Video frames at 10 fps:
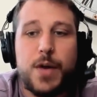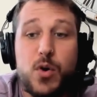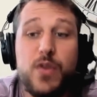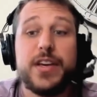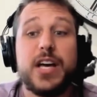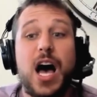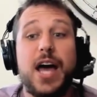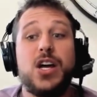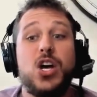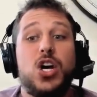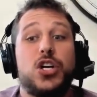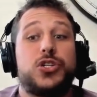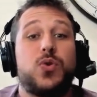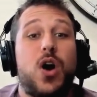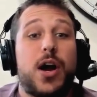Moving on
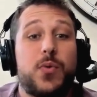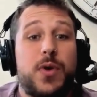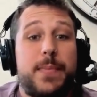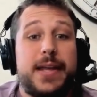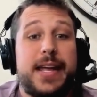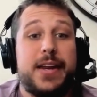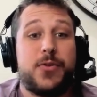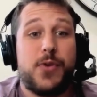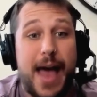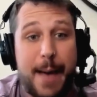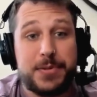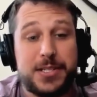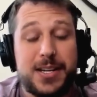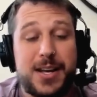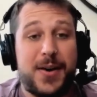to our women in
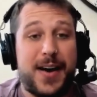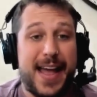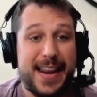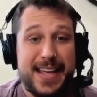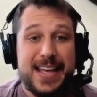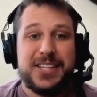wraps. All right.